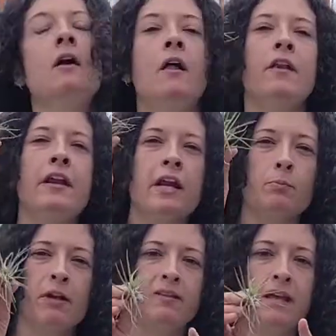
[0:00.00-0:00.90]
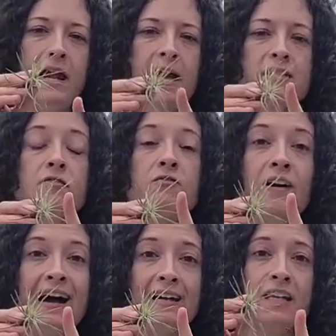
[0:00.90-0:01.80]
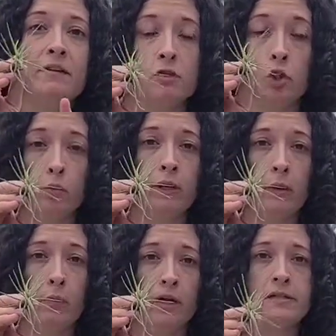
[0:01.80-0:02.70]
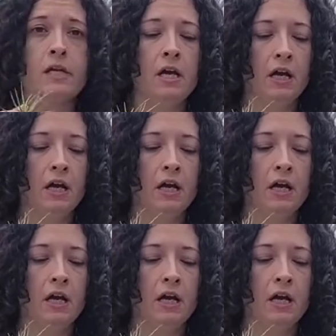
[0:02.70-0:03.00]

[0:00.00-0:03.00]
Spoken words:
than an air plant that has fine leaves or green ones.